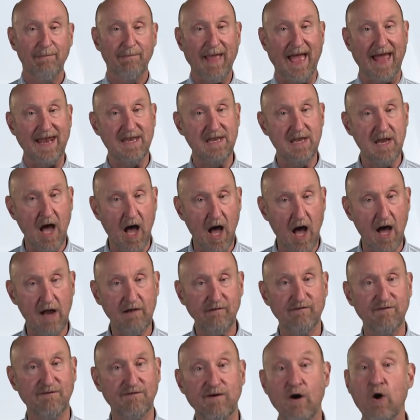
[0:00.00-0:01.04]
and not
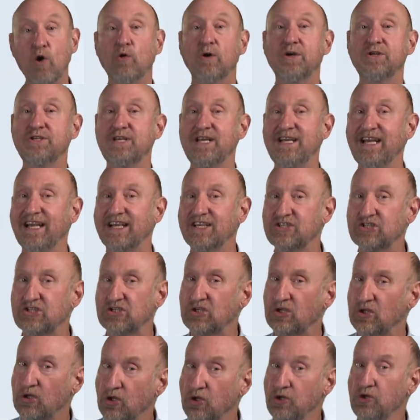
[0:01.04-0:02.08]
focusing
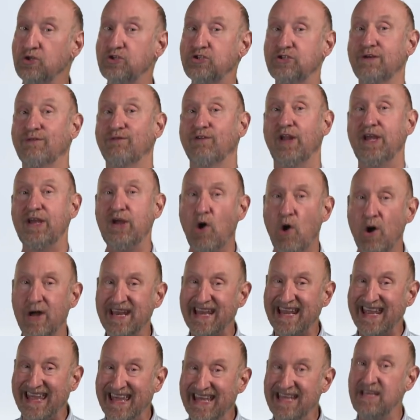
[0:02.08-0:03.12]
exclusively
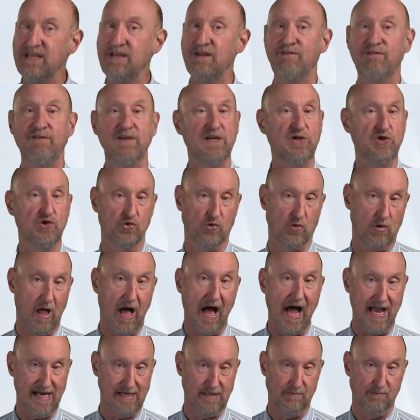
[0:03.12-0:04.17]
on individual
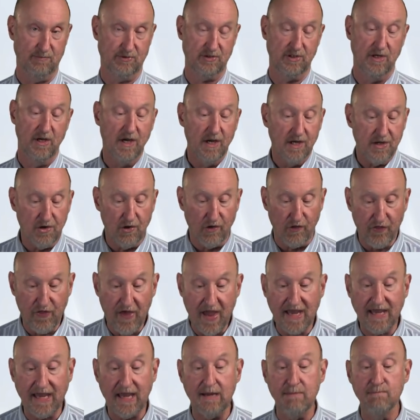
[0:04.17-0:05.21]
items. You're
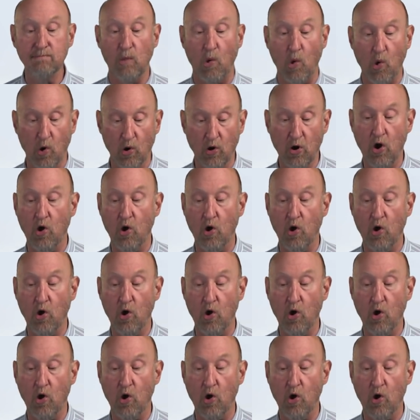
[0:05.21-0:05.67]
thinking more